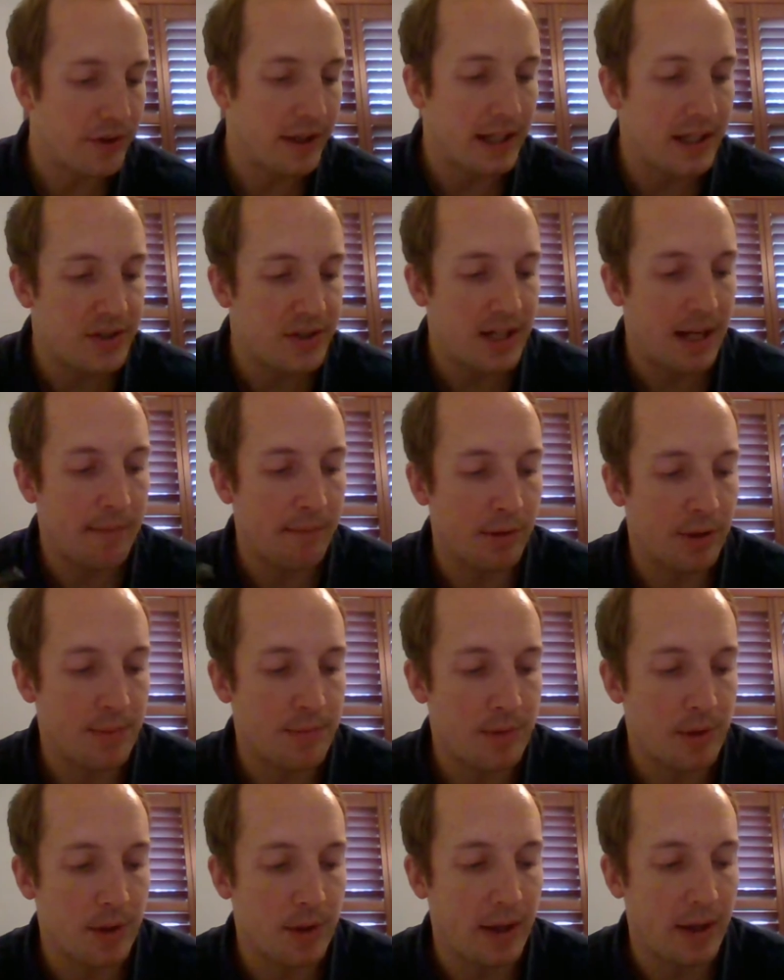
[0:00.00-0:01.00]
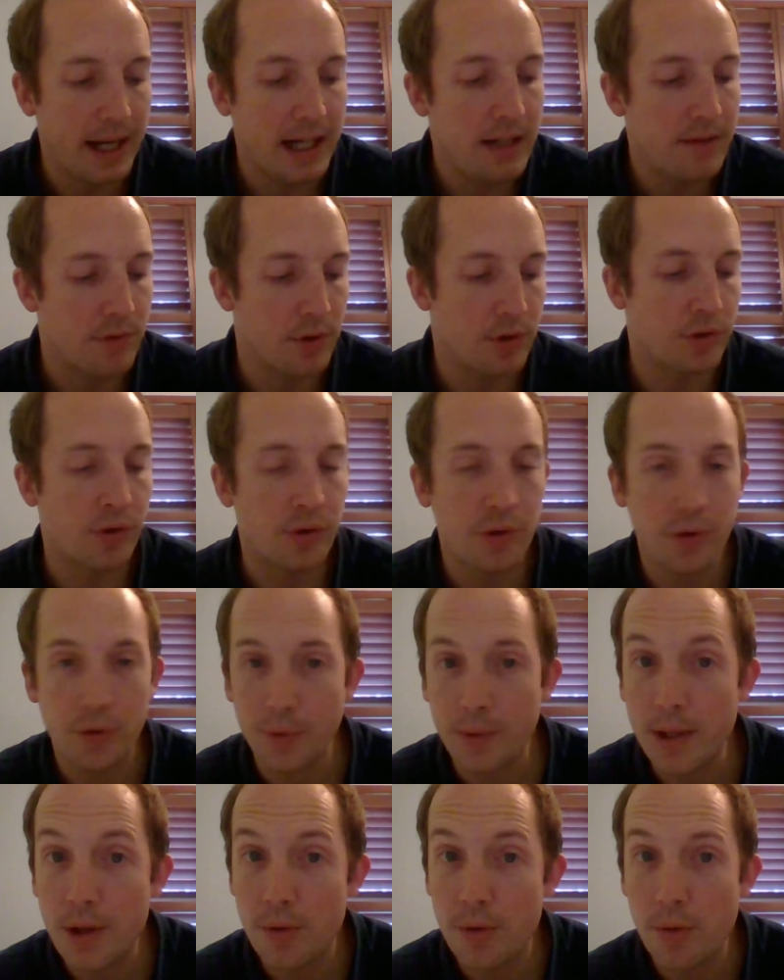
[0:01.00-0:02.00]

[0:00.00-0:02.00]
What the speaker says: 2 Samuel chapter 8, verses 3